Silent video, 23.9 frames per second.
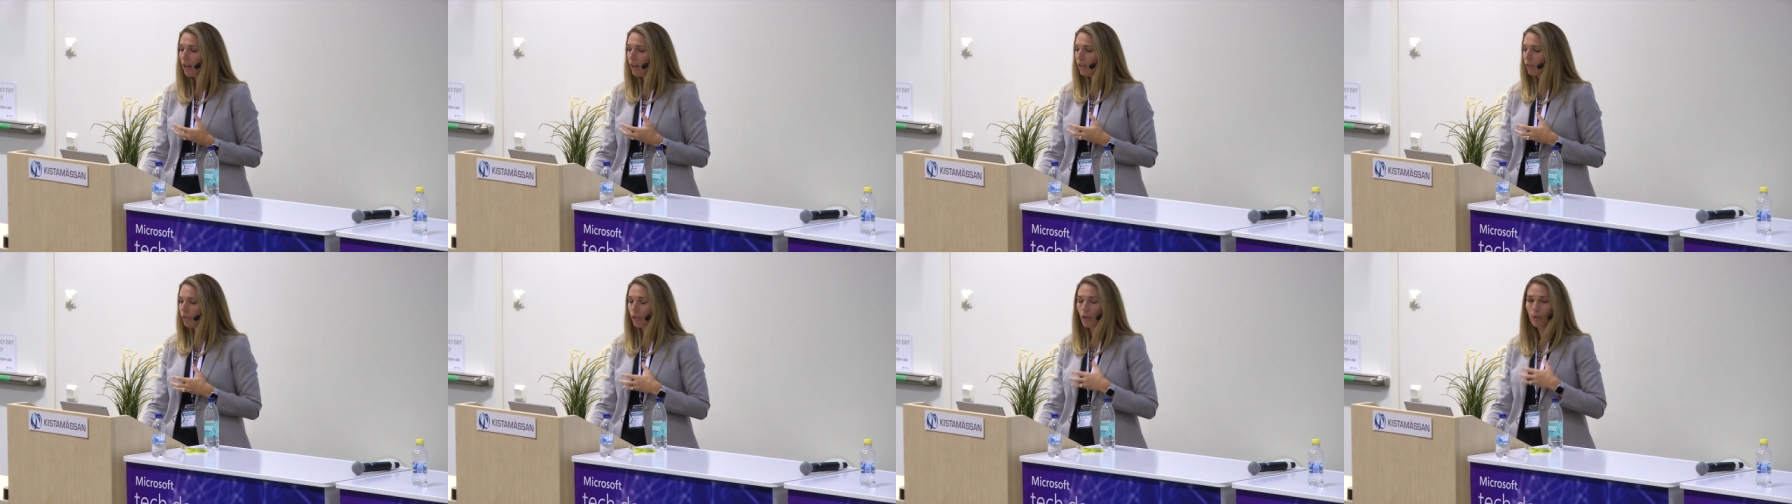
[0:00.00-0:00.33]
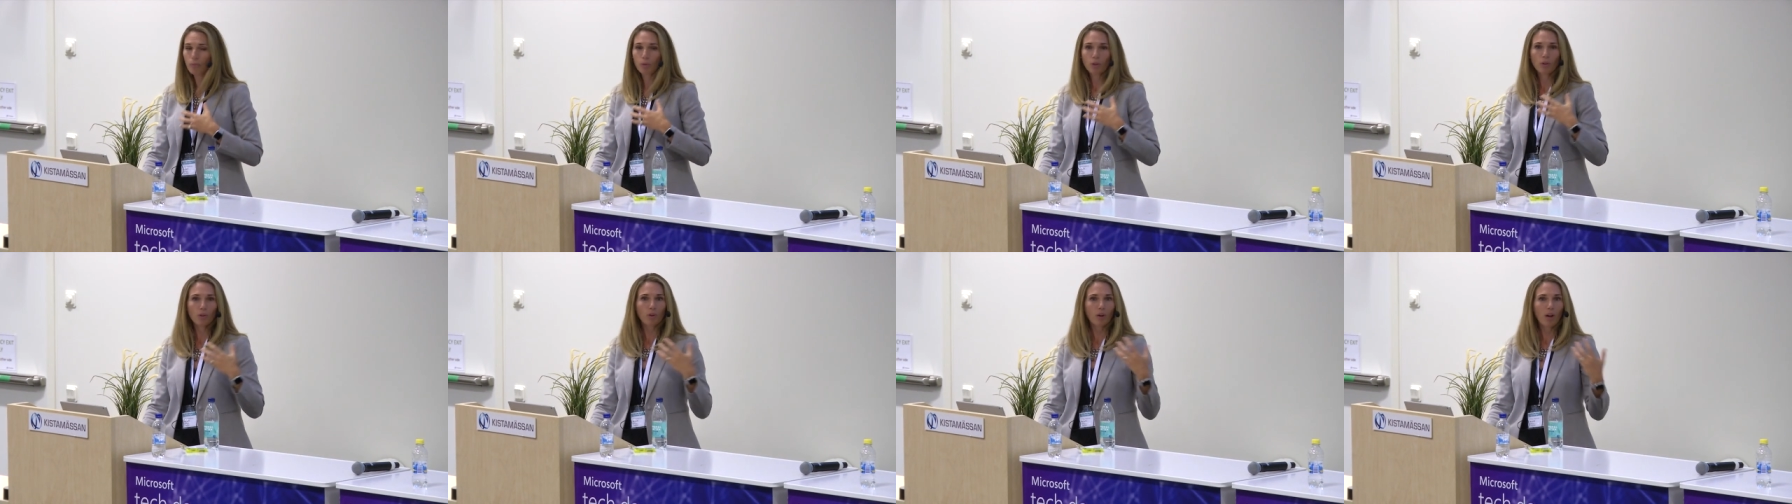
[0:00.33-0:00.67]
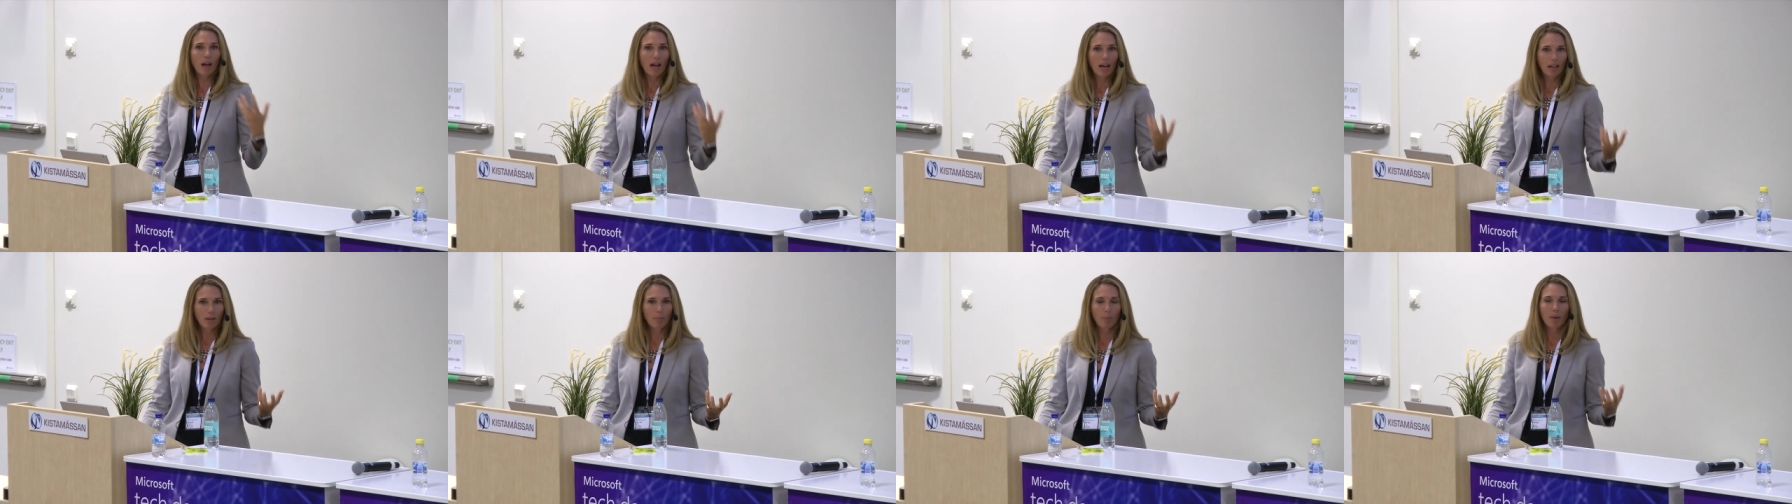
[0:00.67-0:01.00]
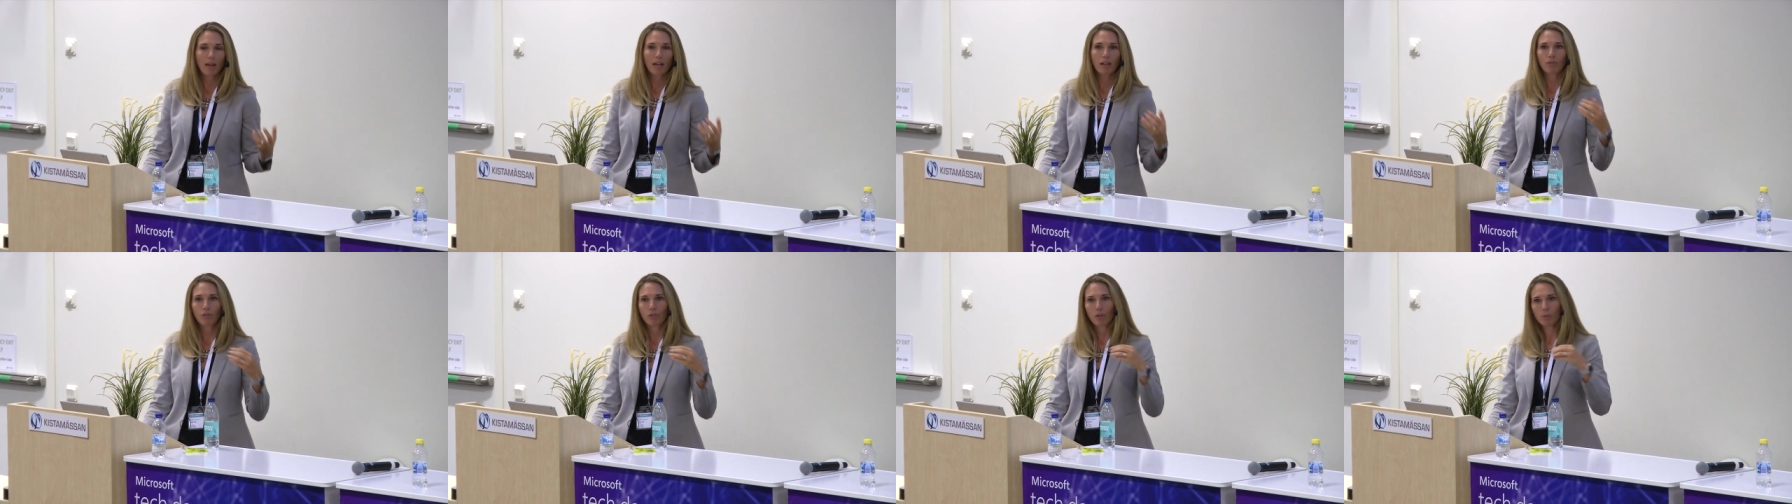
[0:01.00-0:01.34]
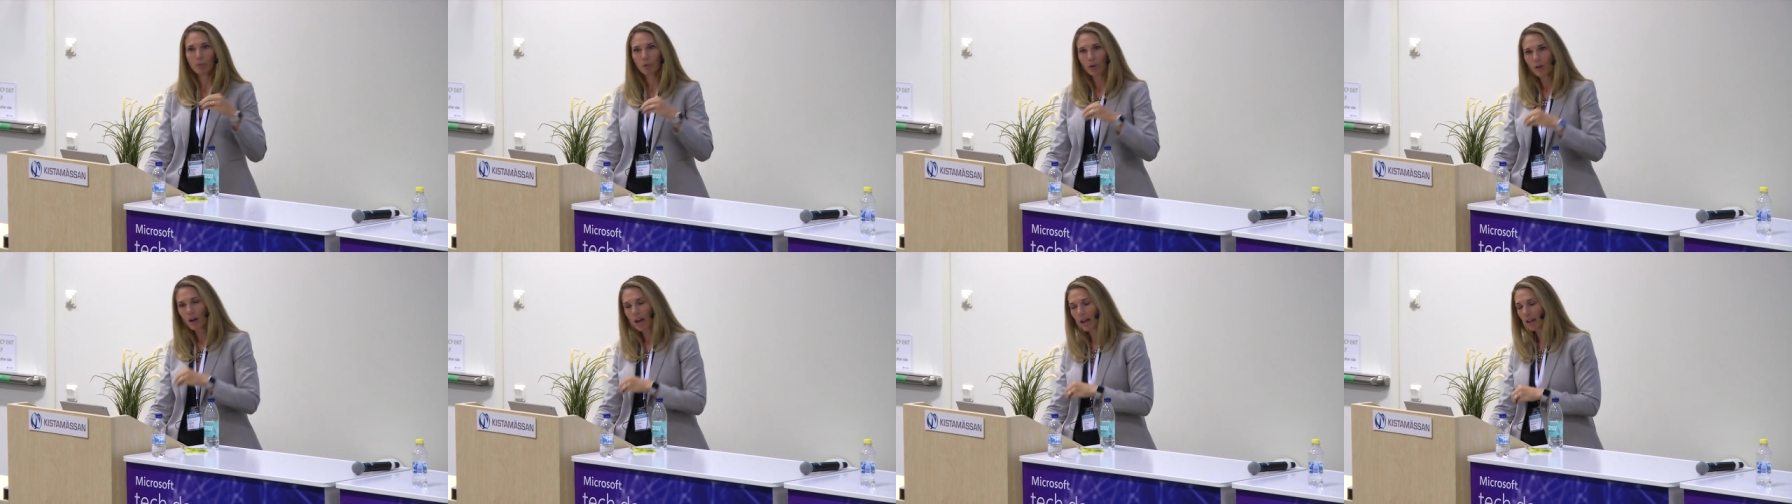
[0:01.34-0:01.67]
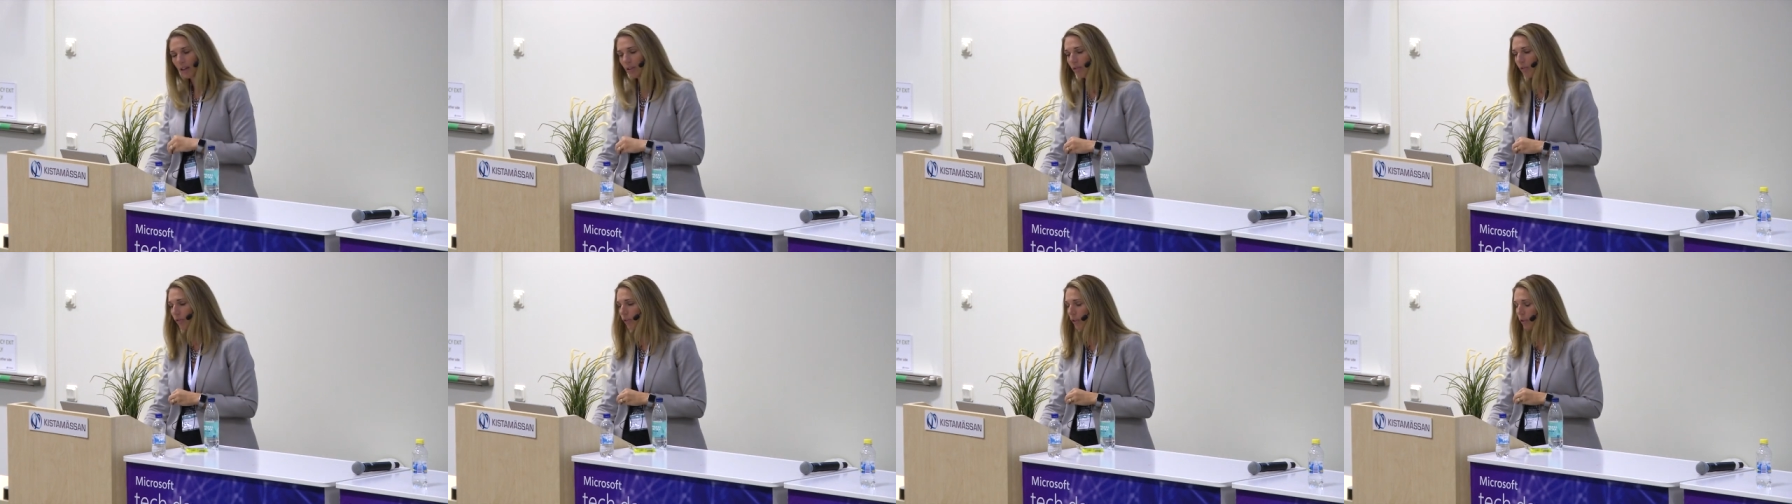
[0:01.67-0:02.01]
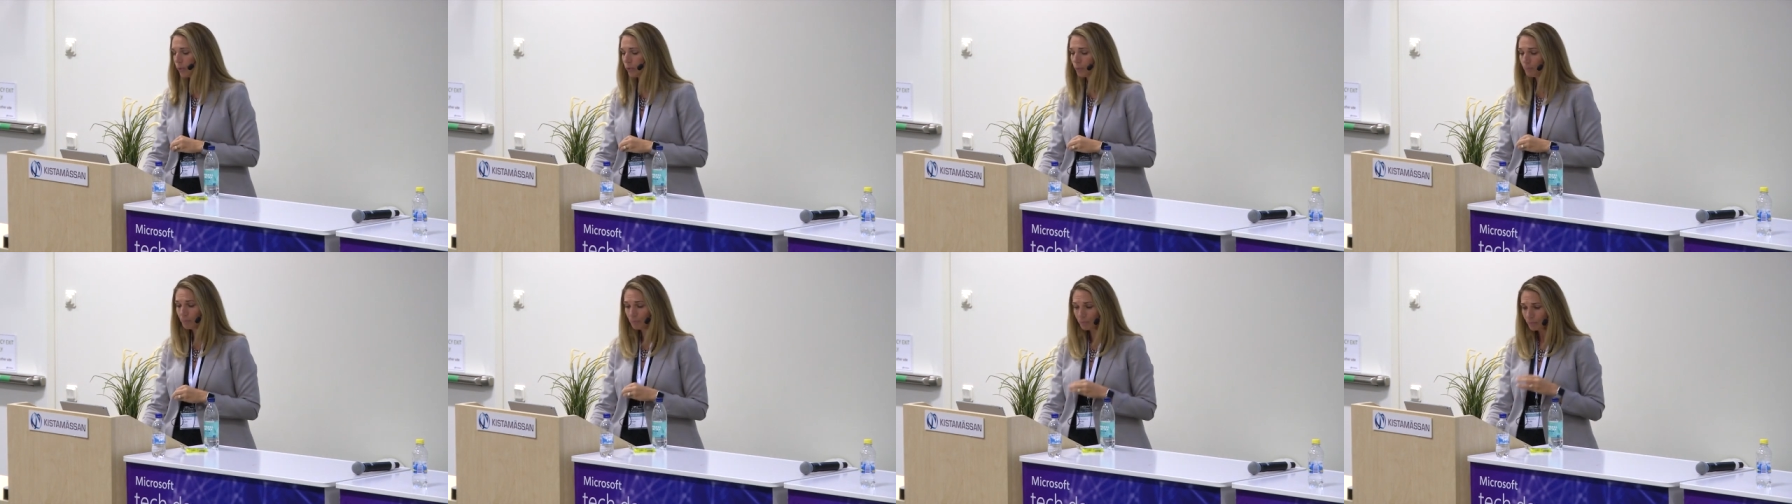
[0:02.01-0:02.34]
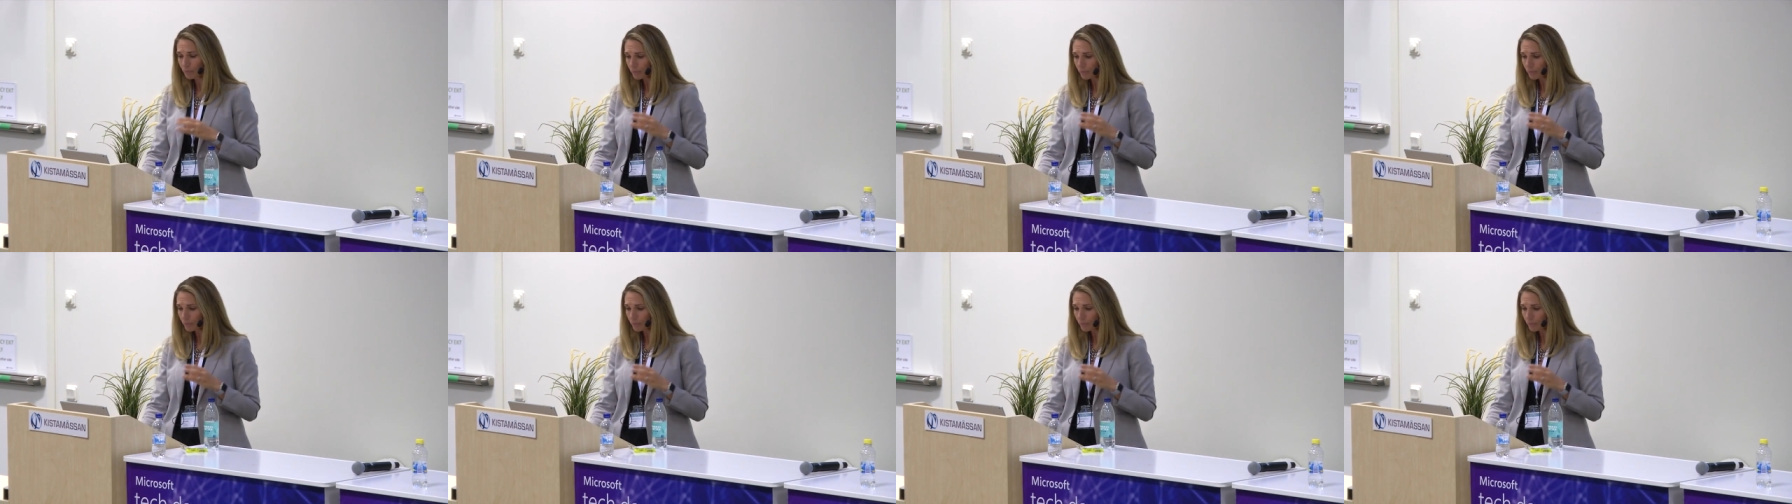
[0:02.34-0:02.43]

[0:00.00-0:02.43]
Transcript: from your iPad, from your iPhone,